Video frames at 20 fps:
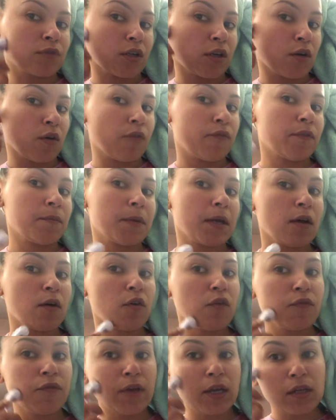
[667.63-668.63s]
go over my
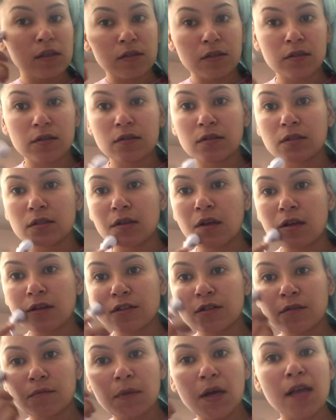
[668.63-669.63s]
whole face,
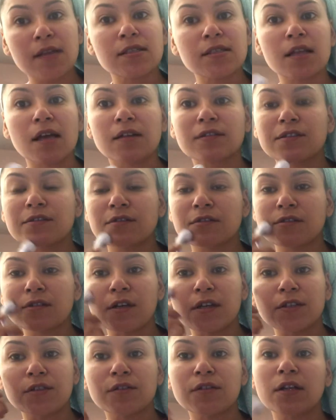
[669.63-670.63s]
section by section. So
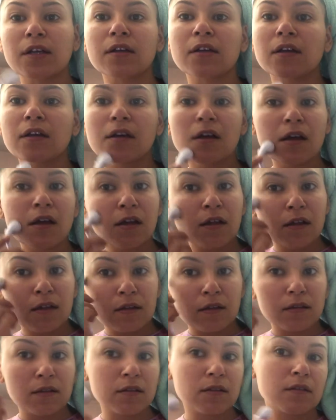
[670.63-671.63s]
I do like
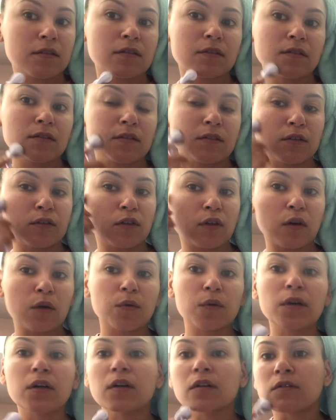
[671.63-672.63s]
the
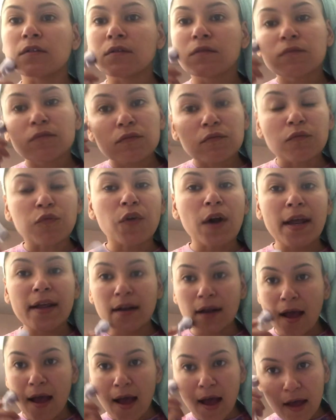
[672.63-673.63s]
lower
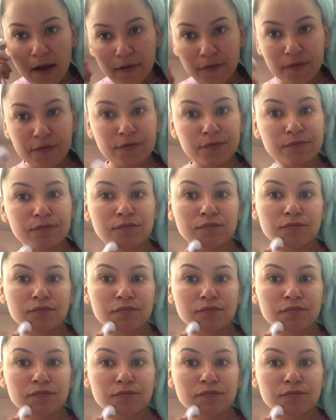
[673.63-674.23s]
right half.